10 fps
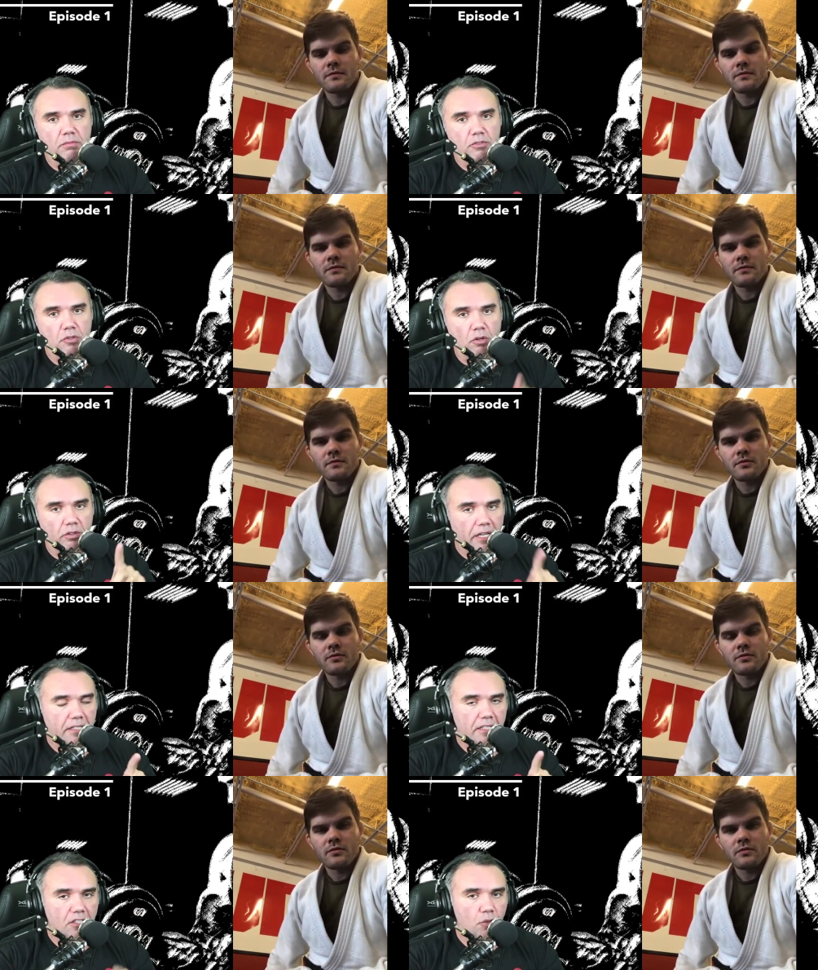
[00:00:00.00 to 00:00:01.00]
Speaker 1: contact him
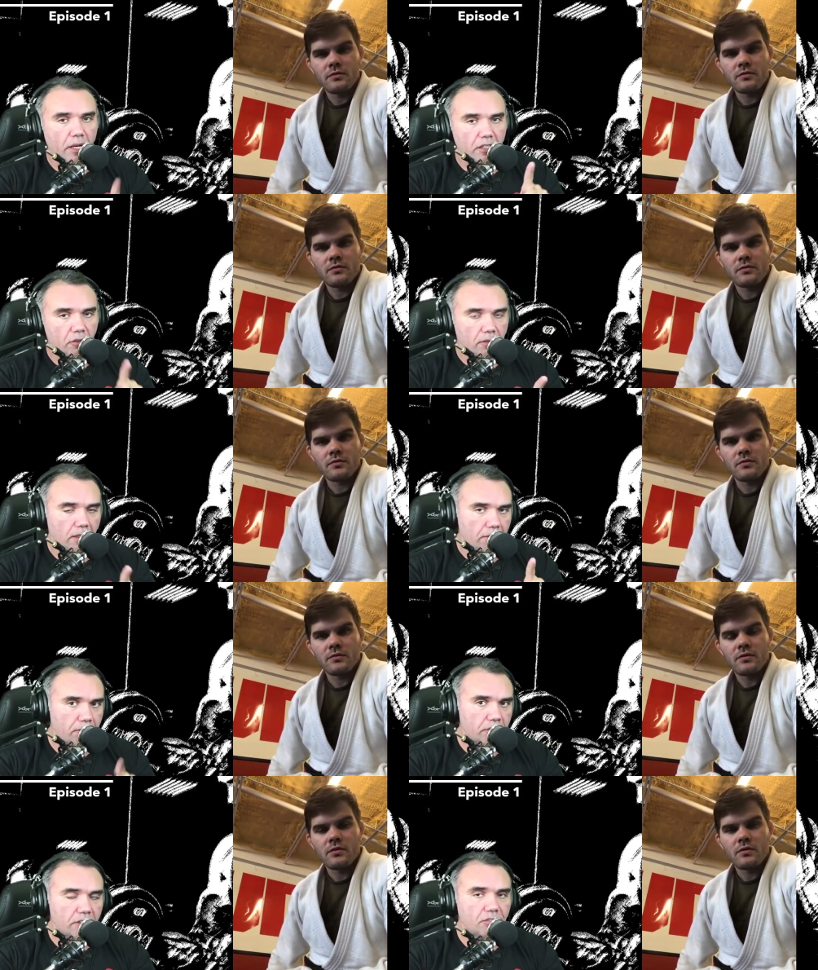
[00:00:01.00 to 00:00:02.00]
directly uh, through
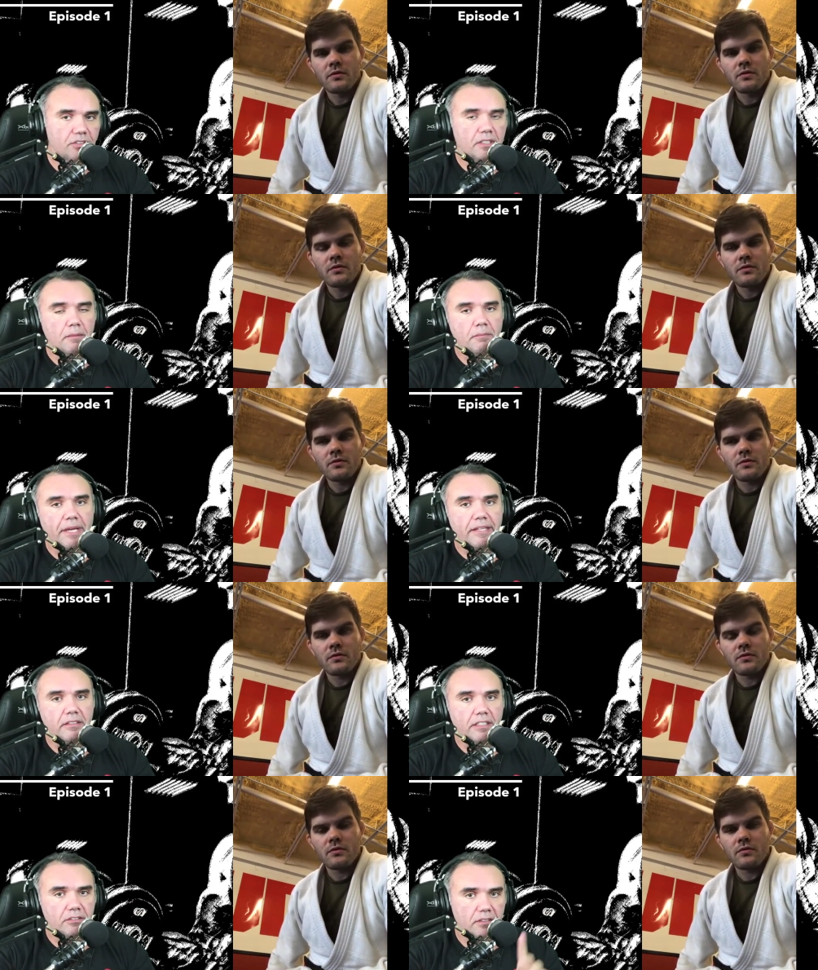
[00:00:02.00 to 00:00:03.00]
this uh, banner that
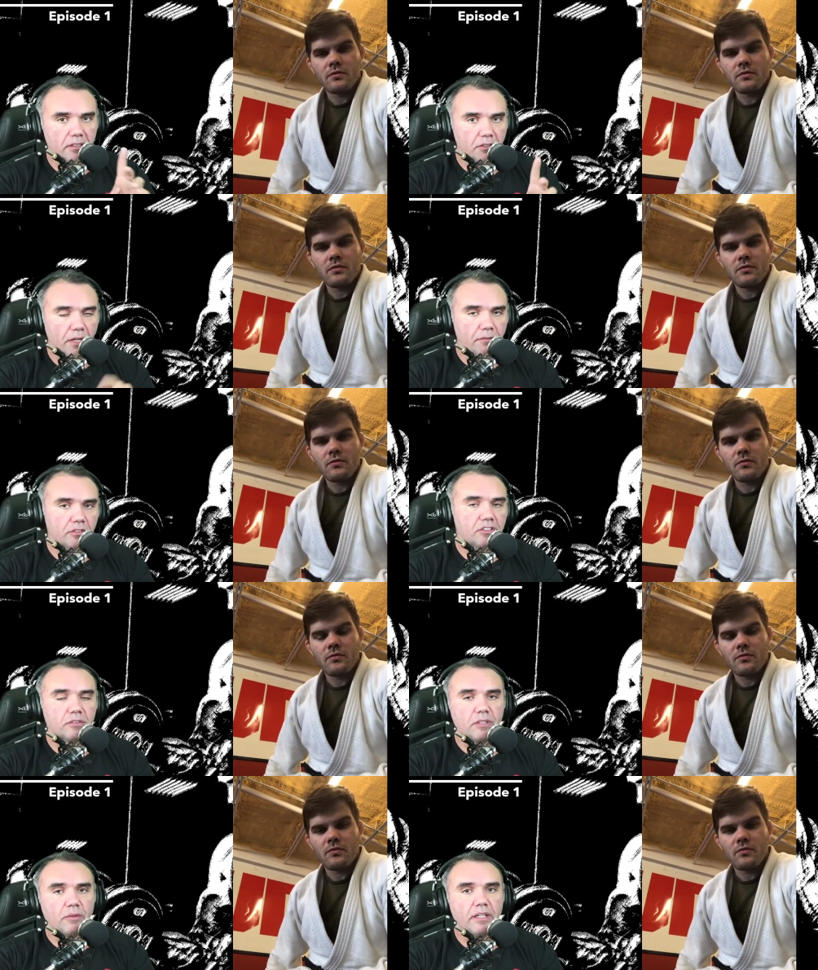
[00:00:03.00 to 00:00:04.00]
uh, you have on the screen right
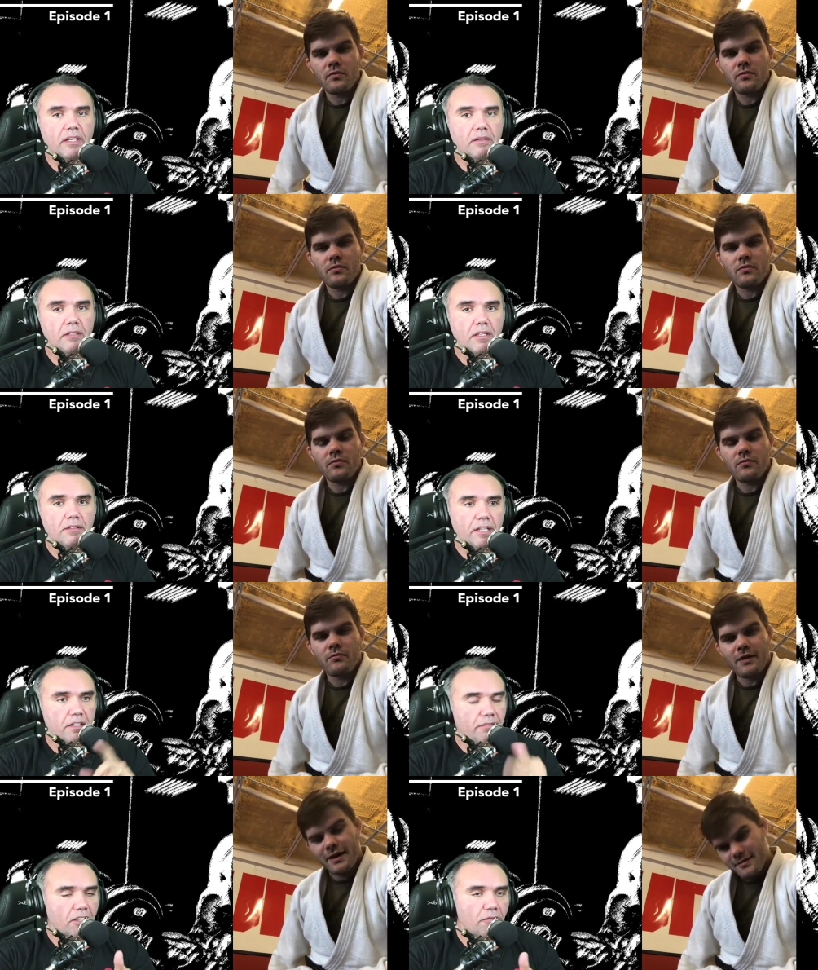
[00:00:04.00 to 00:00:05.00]
now. Nick, right. thank you
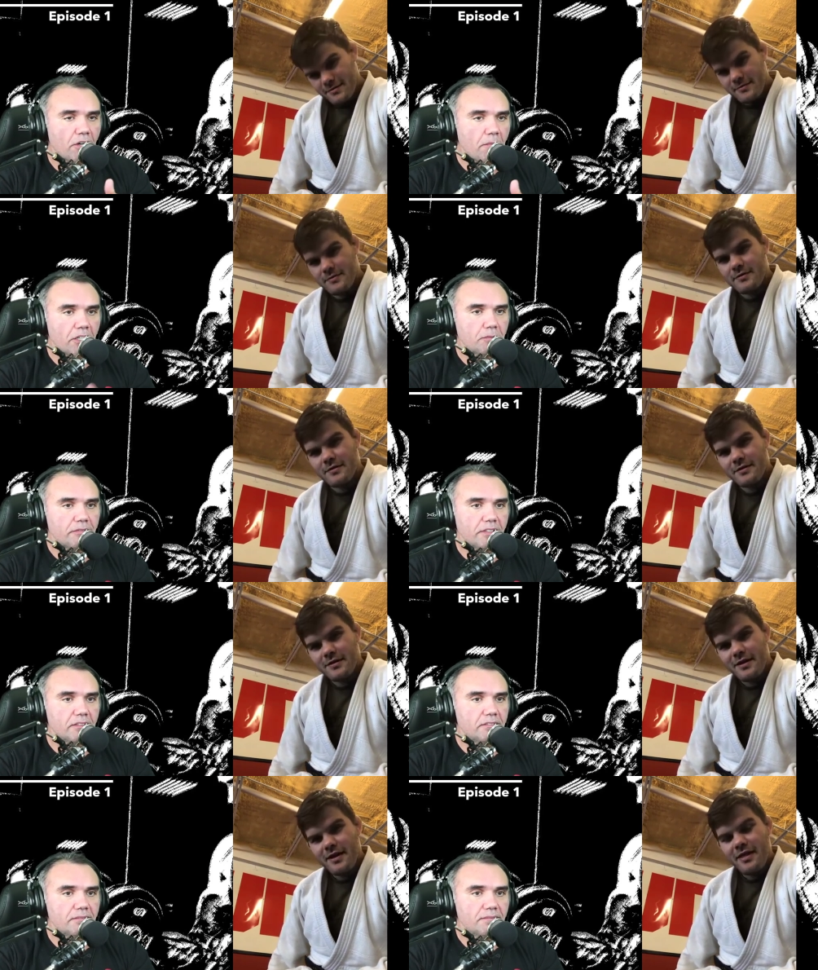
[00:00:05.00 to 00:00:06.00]
very much, my friend.
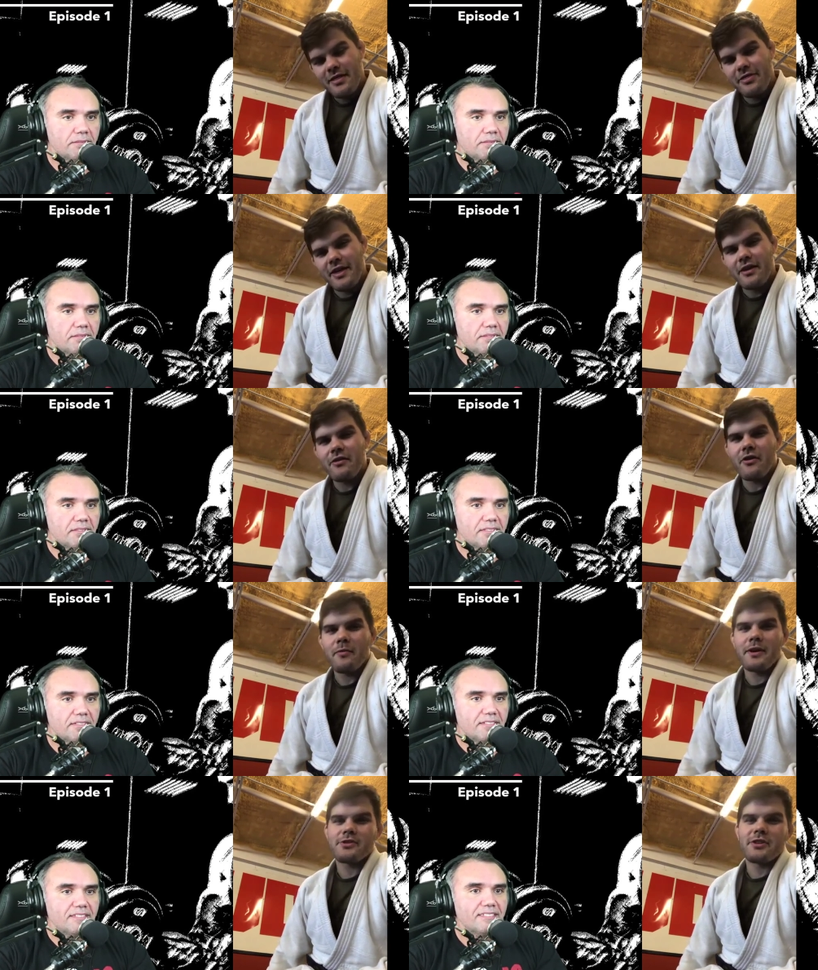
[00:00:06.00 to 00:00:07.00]
Speaker 2: Thank you very much,
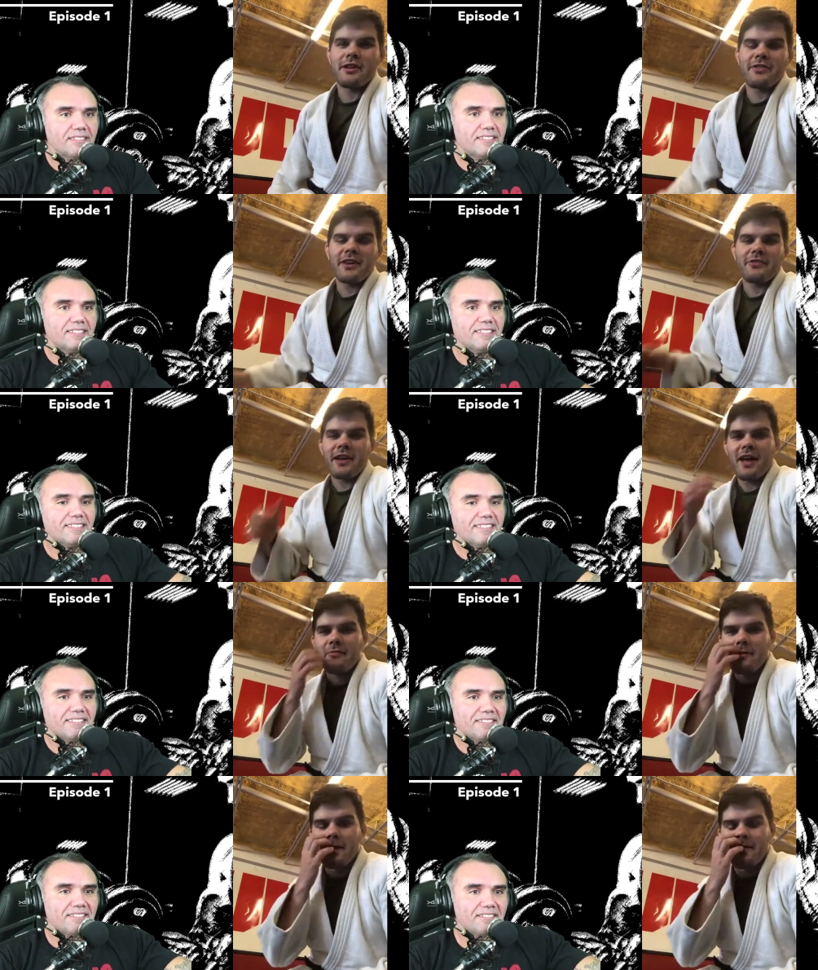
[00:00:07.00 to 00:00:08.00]
Yuri. Thanks for having me.
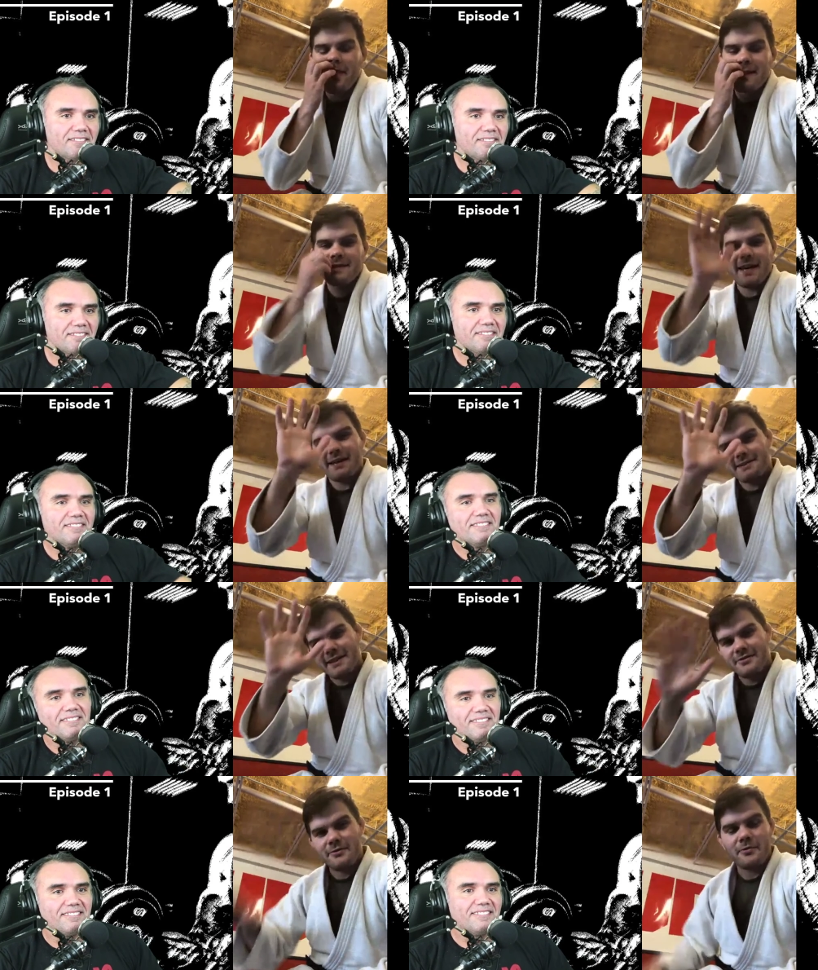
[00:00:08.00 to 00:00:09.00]
Thanks, guys. Thanks for
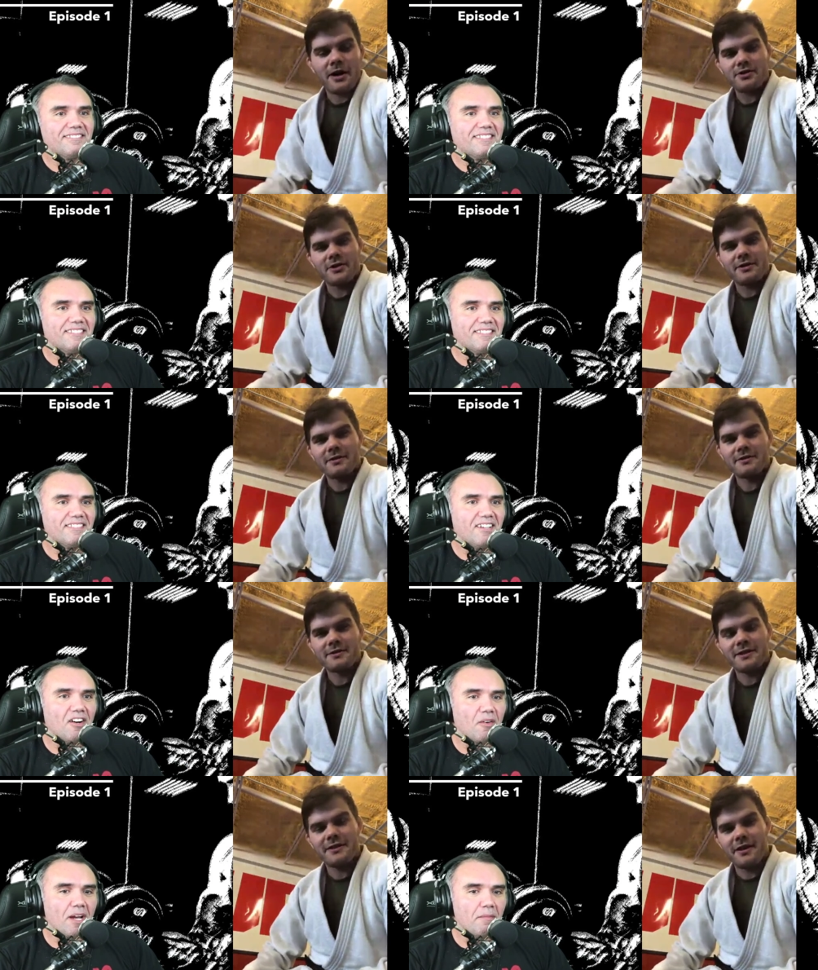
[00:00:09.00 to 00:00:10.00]
watching. All See right,
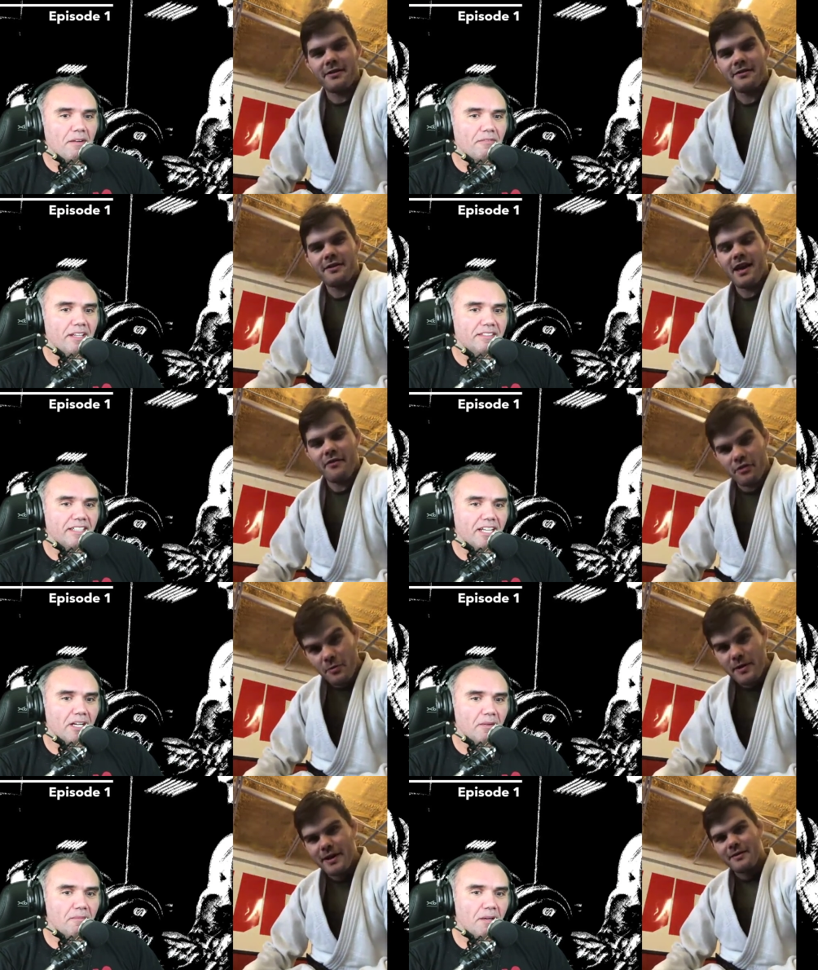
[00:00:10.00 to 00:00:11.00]
my friend. Take Have care.
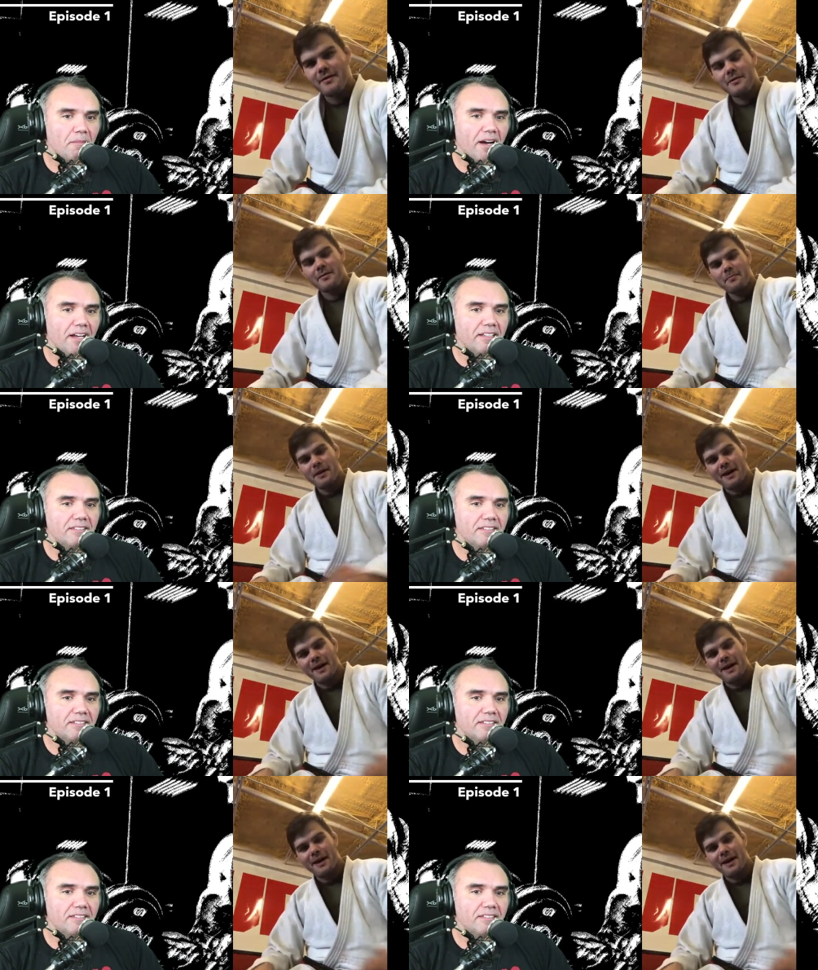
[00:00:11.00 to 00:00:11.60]
Bye-bye. Bye.